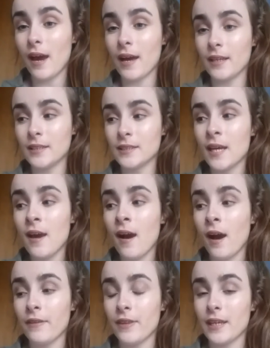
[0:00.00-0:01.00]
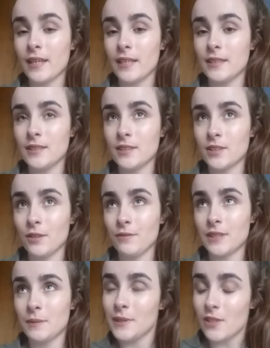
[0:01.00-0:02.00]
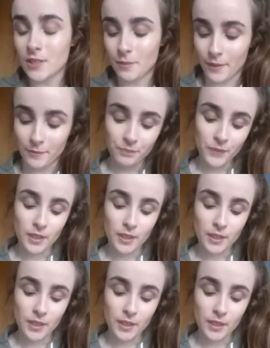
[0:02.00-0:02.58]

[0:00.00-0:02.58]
and I think it deserves to be talked about.